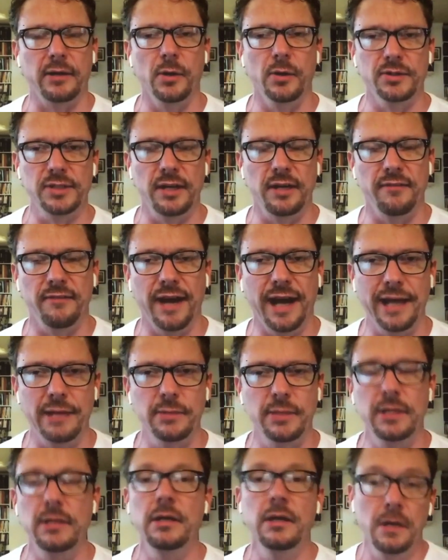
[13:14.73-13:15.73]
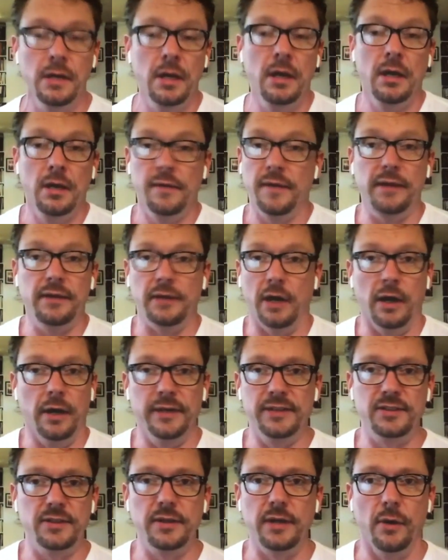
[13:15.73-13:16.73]
Is that a vitamin? They
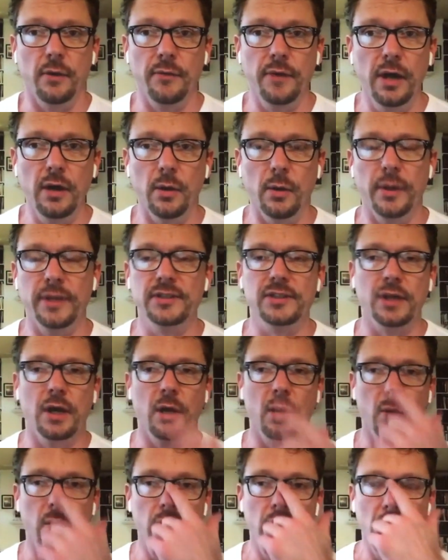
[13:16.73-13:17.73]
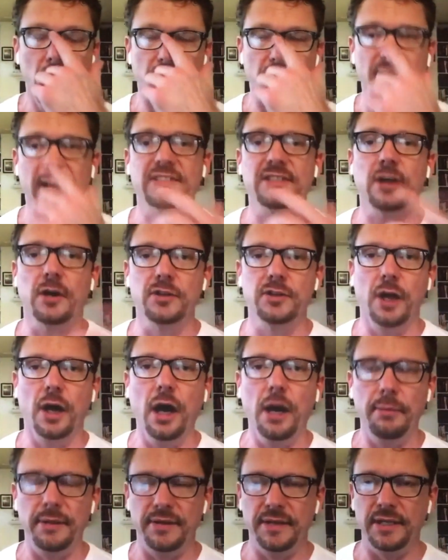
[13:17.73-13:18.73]
honestly don't know. And so that's our
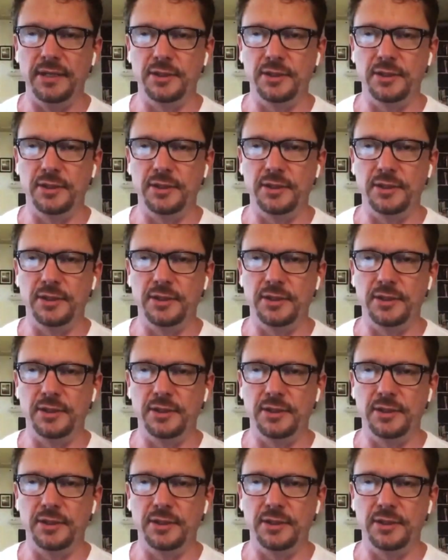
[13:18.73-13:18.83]
job in these